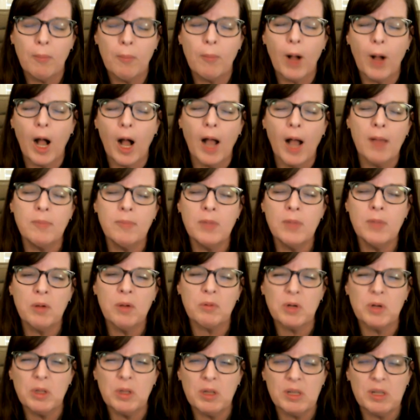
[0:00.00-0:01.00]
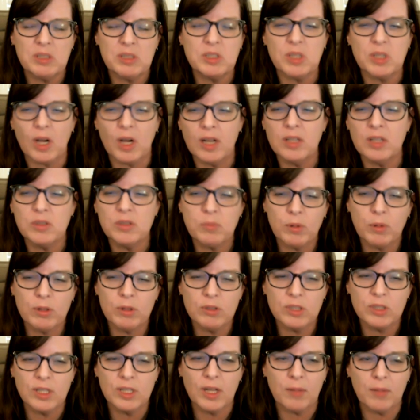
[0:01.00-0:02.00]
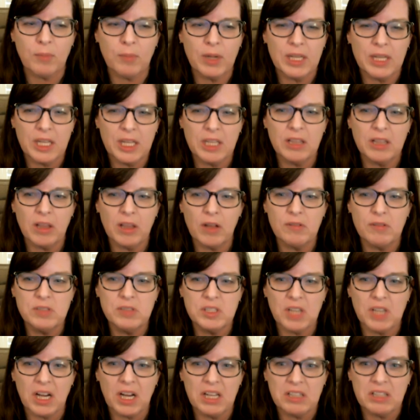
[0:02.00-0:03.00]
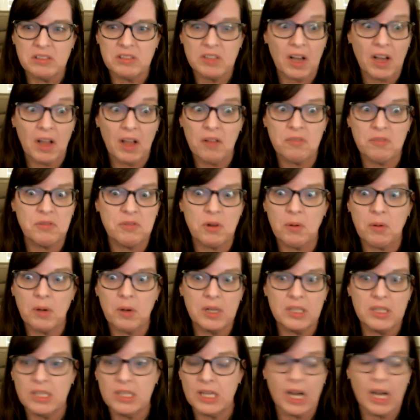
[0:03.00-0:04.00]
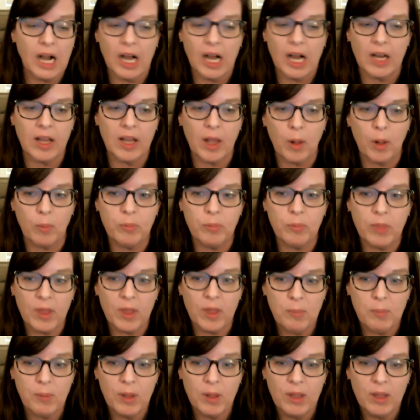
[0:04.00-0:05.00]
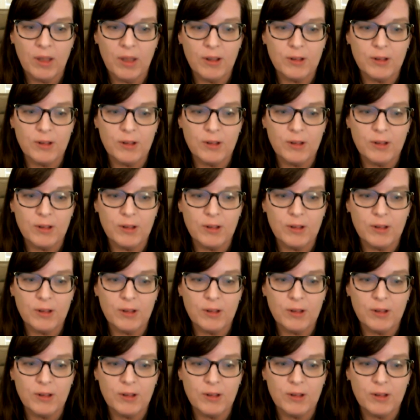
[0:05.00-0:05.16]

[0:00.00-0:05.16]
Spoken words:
I'm not really a science person, and my kid loves science. I have no idea how to help them.